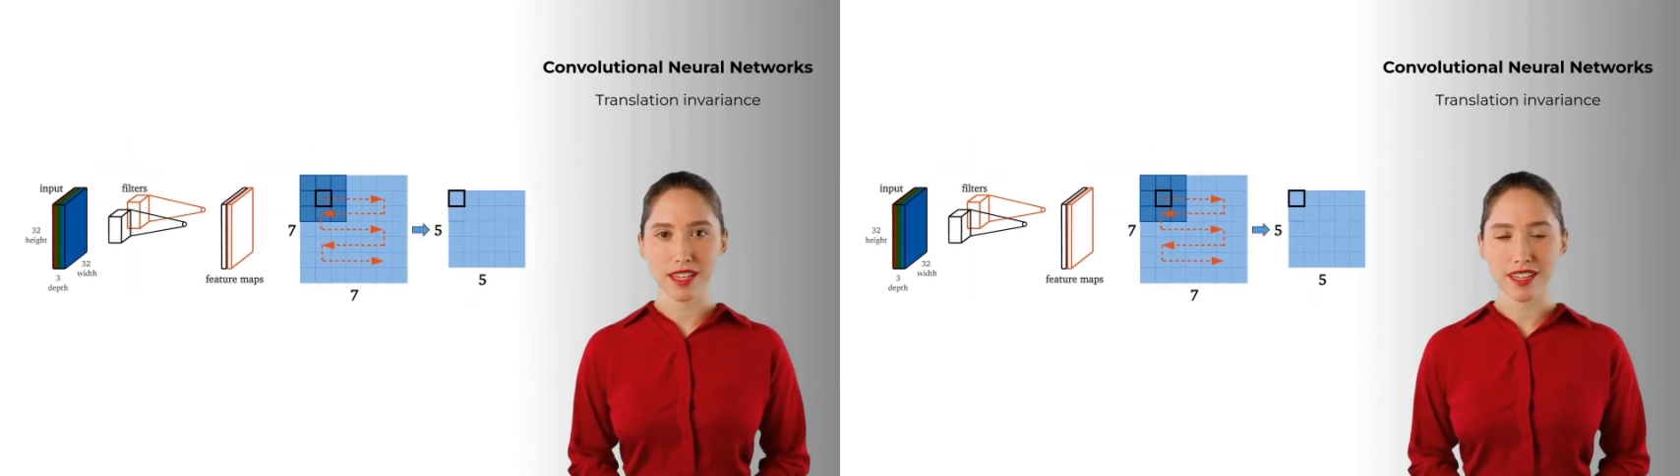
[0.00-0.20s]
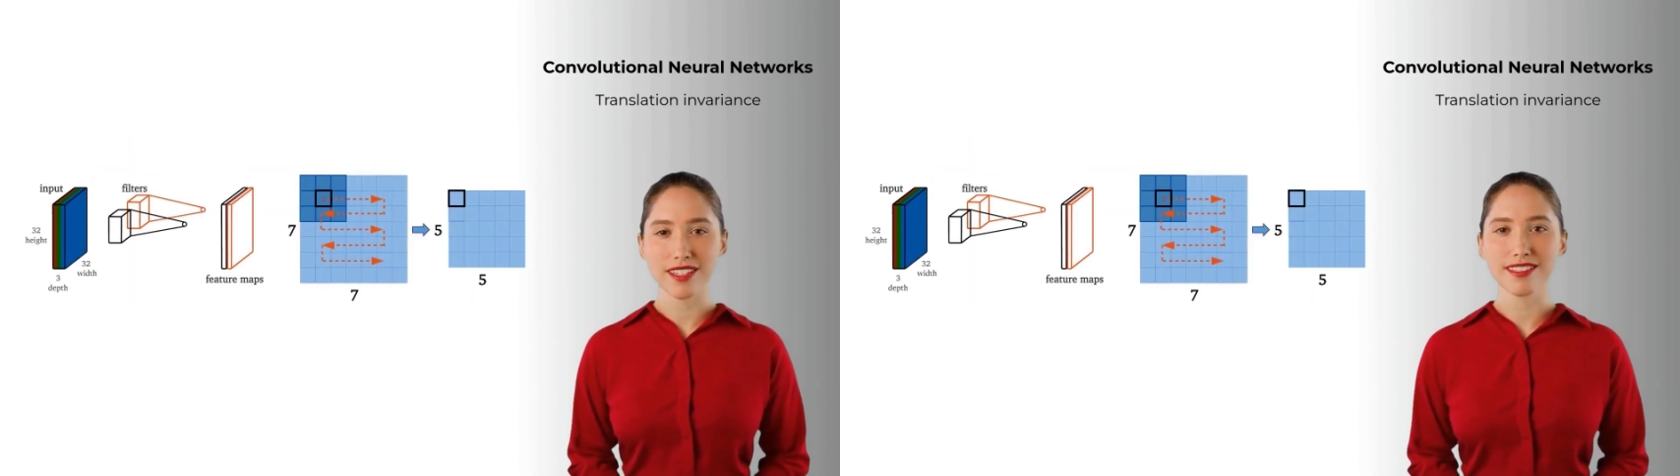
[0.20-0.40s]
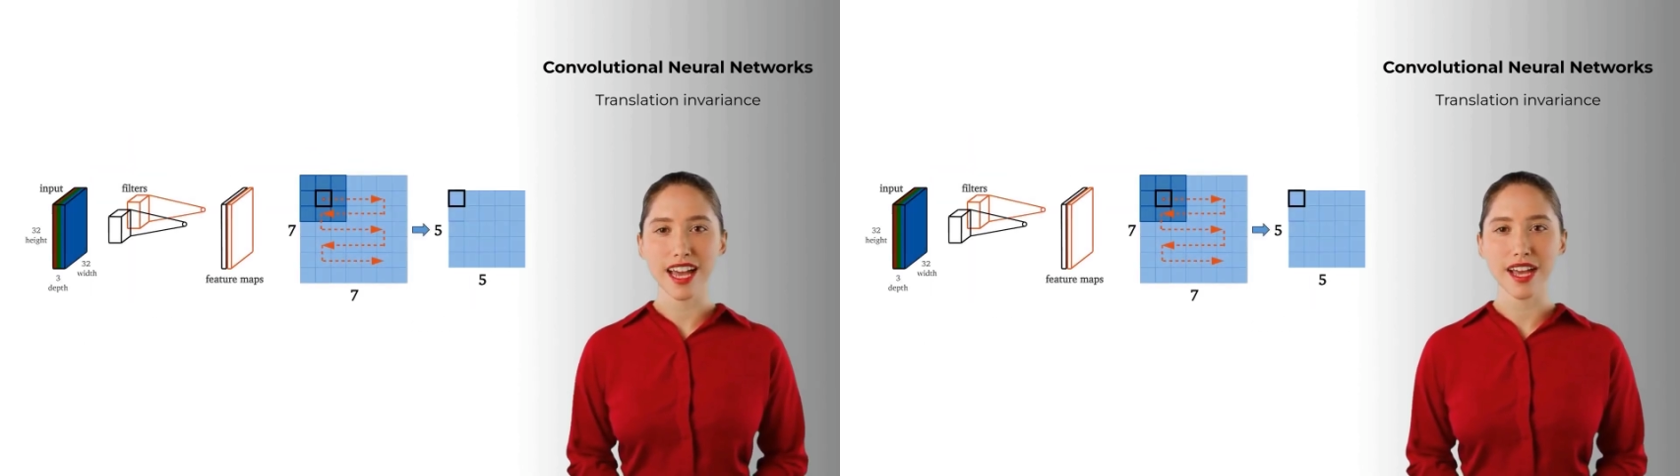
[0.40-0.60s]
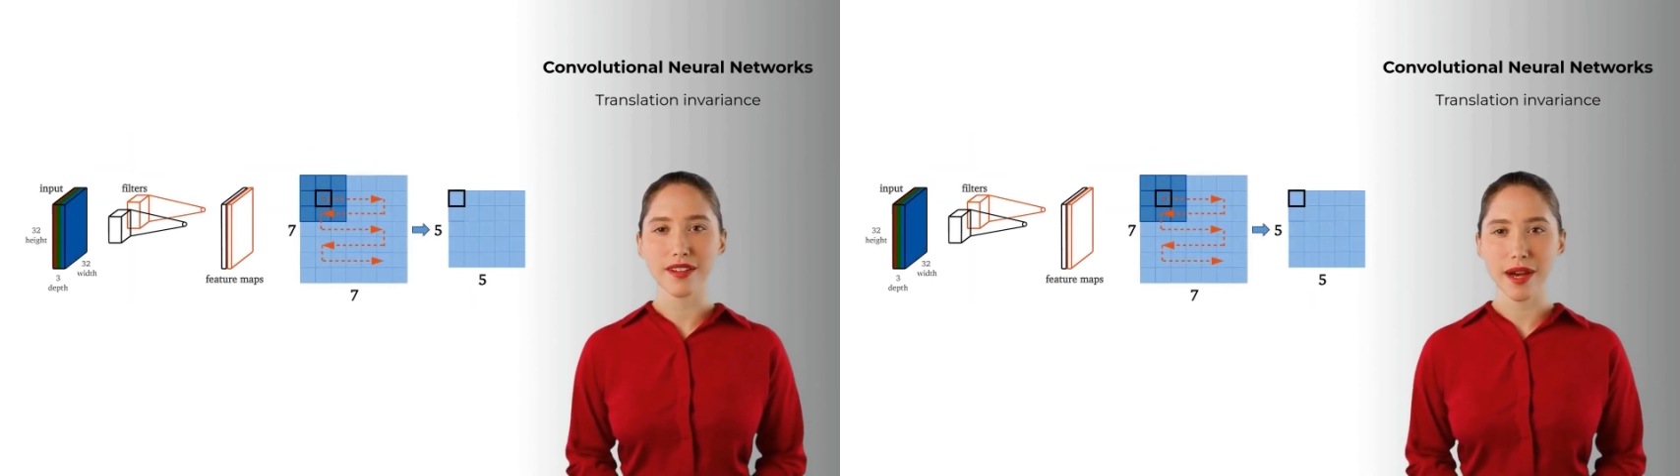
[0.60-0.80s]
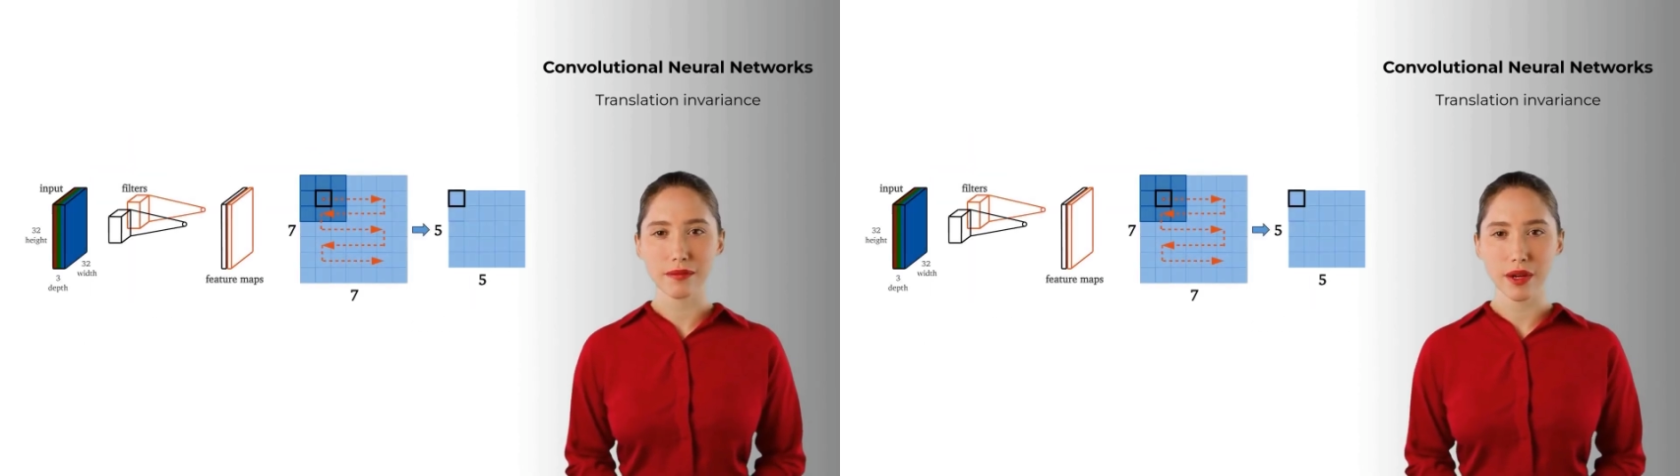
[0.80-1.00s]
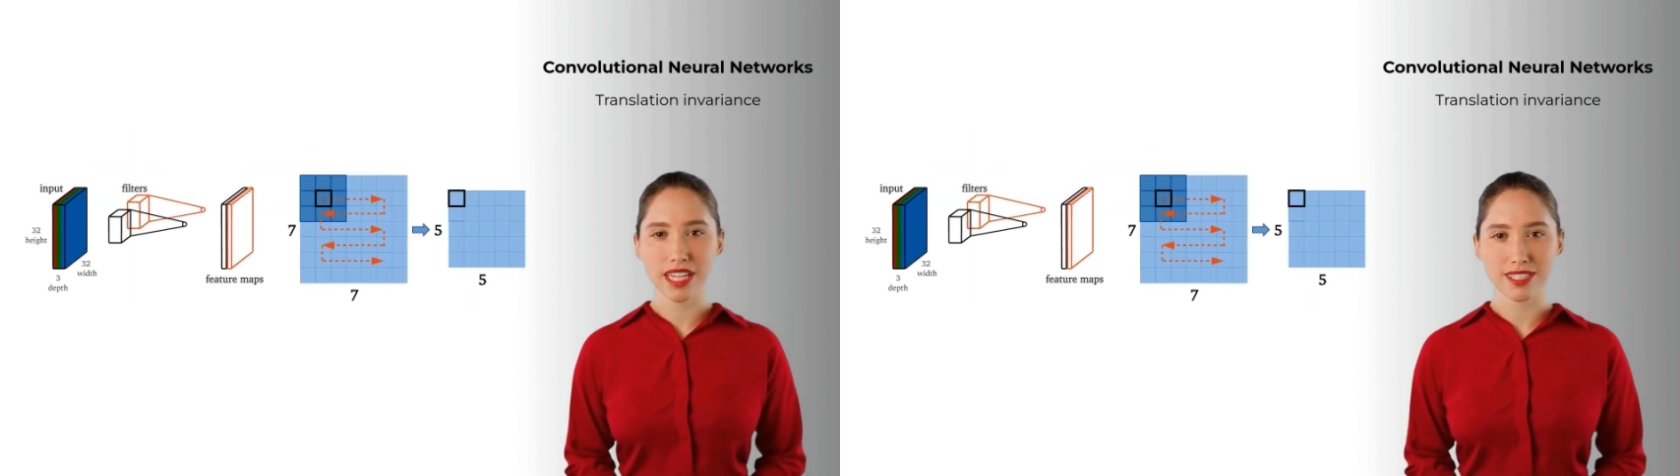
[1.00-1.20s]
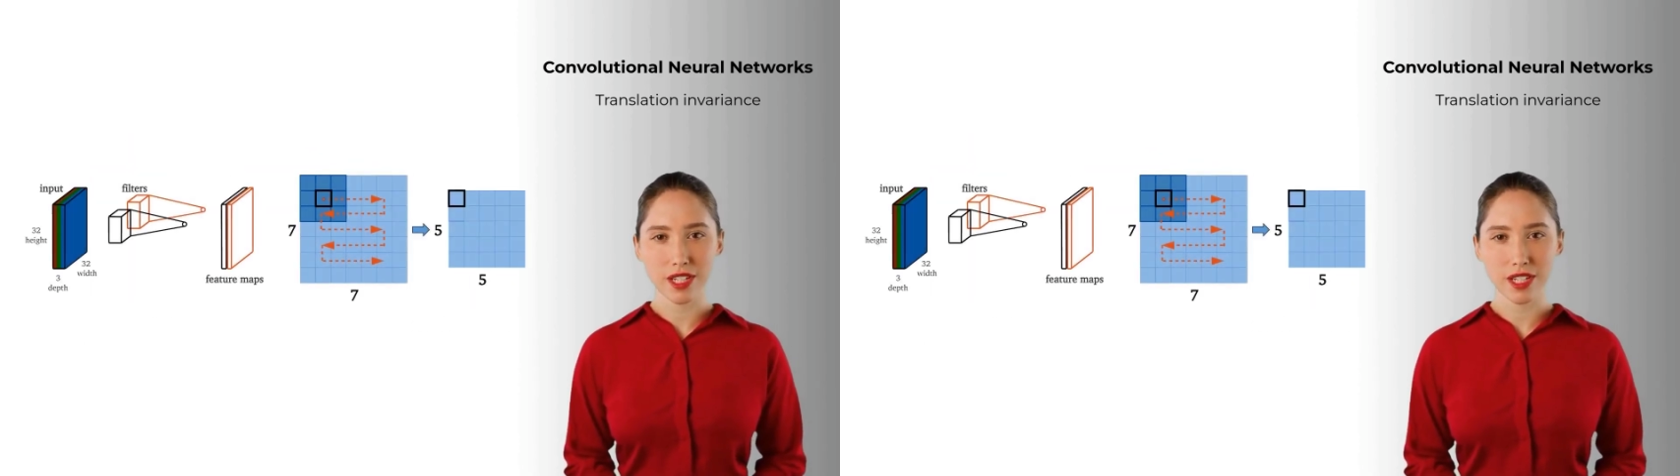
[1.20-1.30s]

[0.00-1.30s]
This diagram breaks the